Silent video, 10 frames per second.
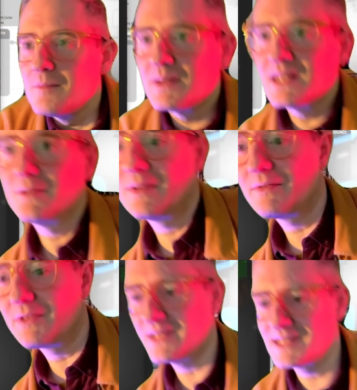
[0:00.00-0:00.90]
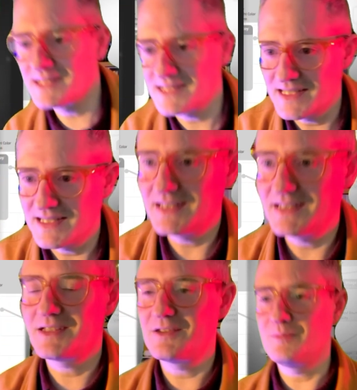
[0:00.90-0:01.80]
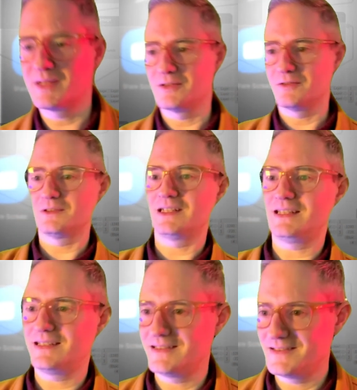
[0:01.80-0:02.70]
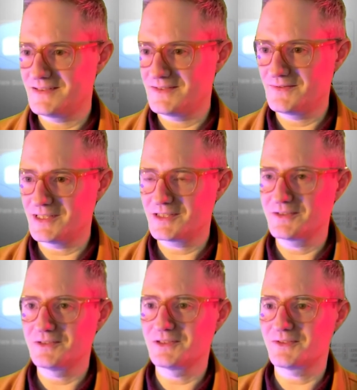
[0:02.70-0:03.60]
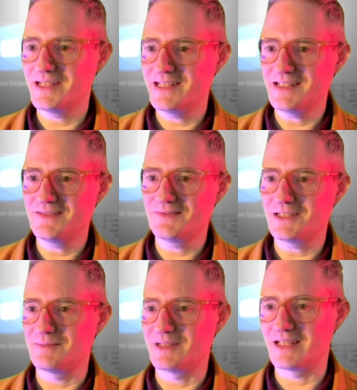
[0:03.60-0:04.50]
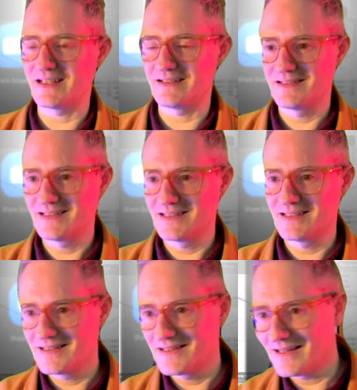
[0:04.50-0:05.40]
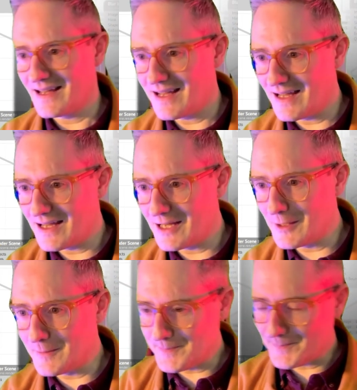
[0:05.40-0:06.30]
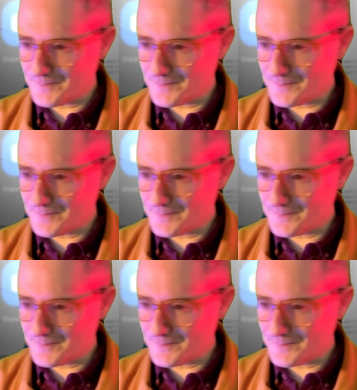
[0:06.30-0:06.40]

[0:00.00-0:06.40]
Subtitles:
But look, we've got this super cool virtual 3D environment now, and